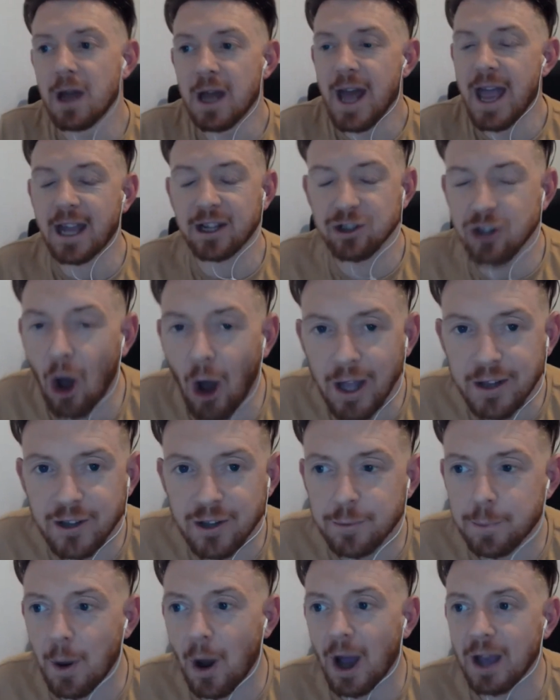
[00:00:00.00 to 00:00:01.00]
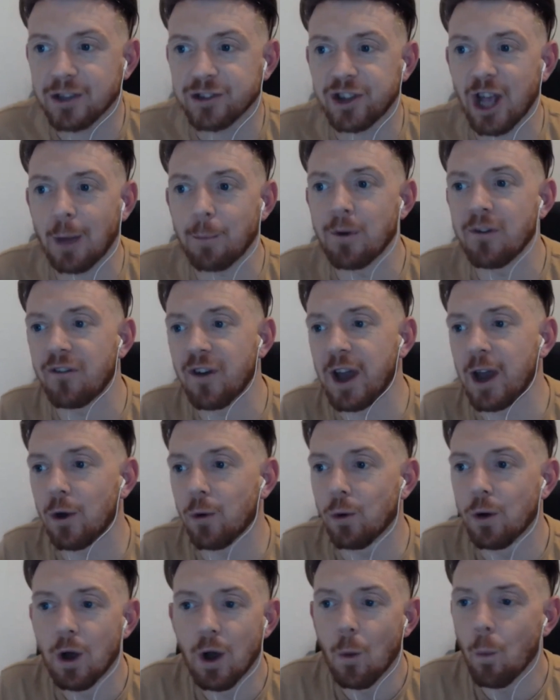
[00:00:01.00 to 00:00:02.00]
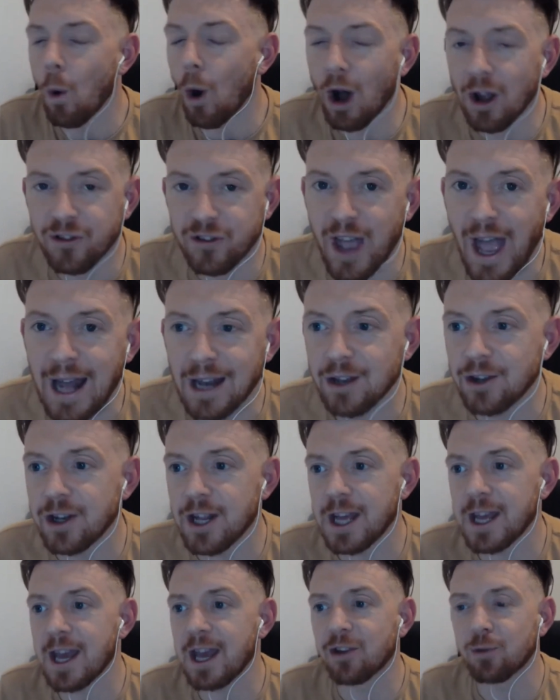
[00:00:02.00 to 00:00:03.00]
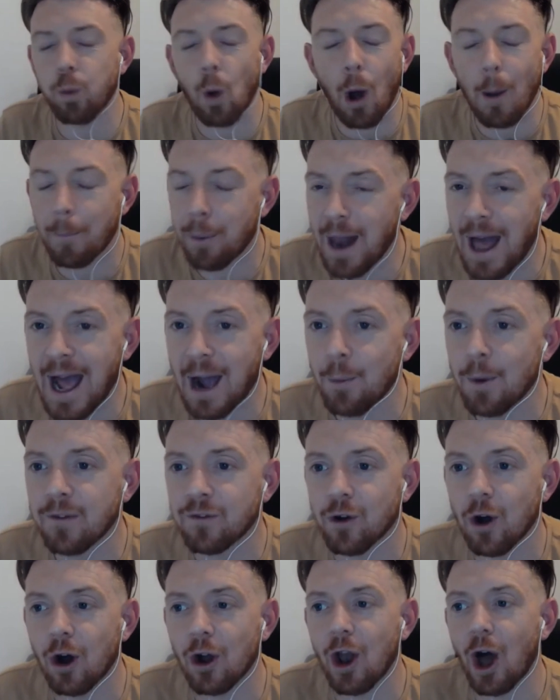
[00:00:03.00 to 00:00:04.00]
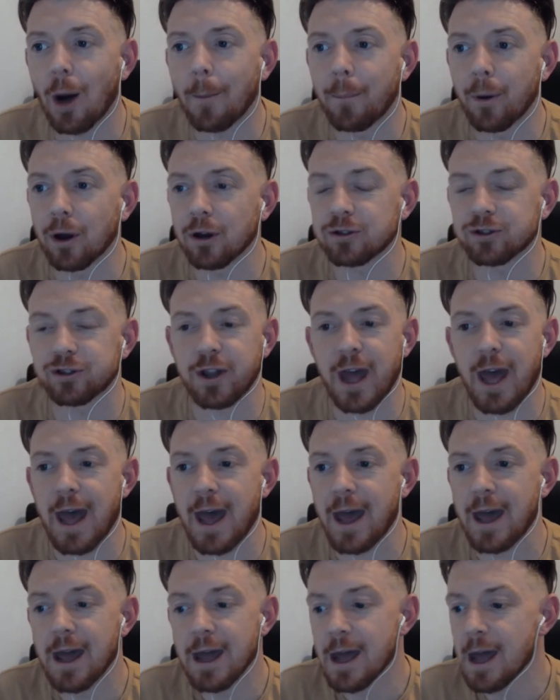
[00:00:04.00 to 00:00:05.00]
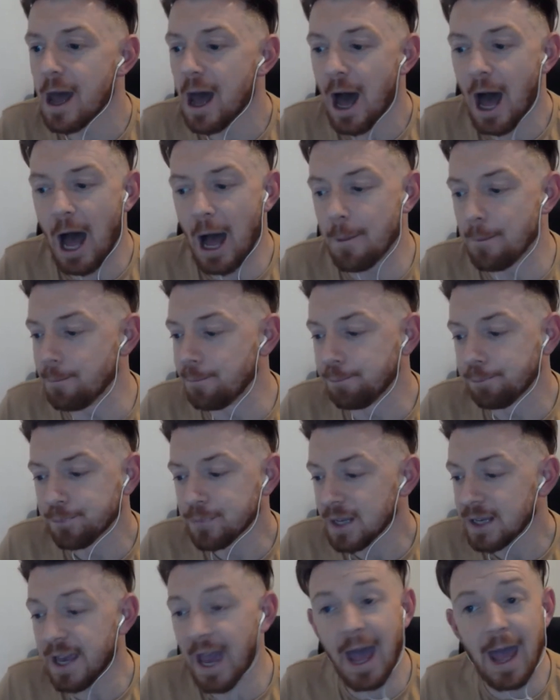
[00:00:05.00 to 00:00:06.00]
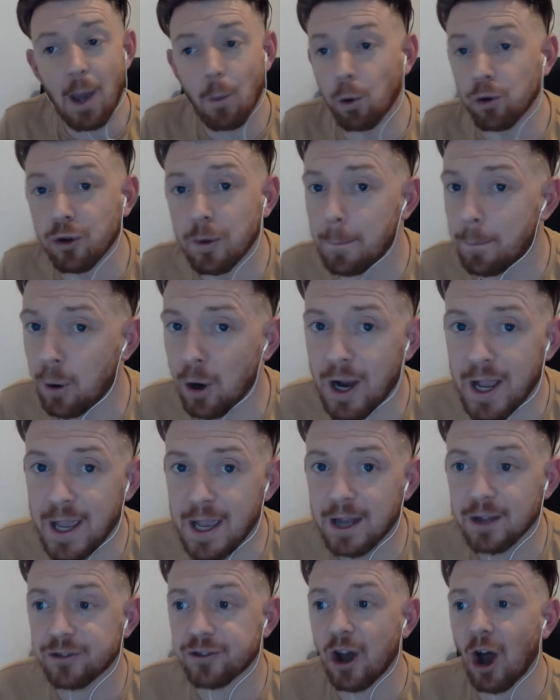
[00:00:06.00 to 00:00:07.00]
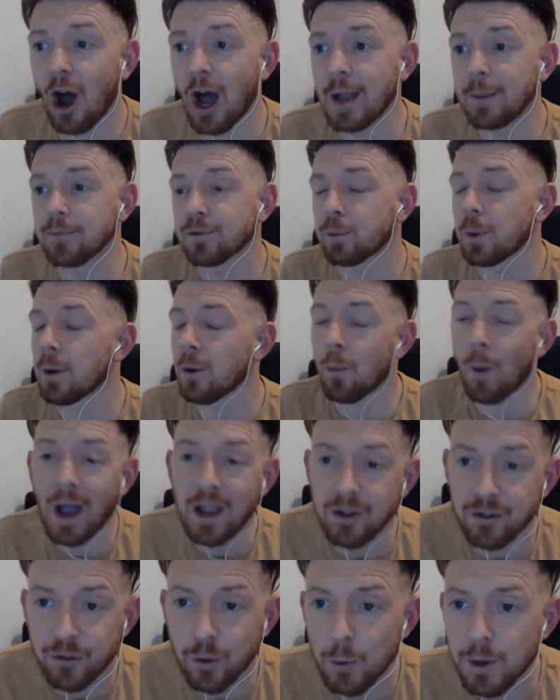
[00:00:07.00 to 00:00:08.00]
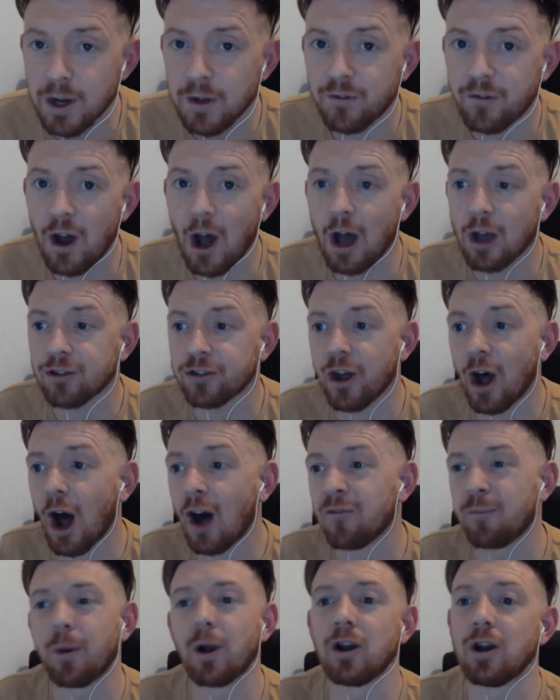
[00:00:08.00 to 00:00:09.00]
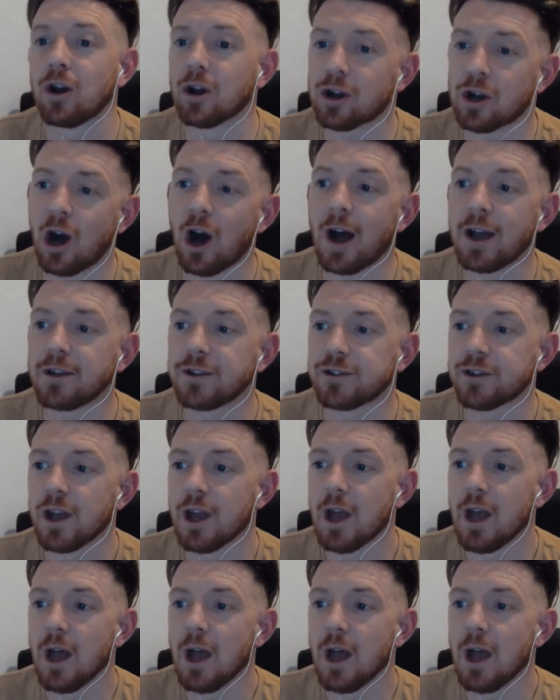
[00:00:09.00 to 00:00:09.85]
Ignited by Somerville. What a talent he is. What a player we've got on our books there. Yeah, it wasn't pretty at times. We were wasteful in the first half. But look, guys,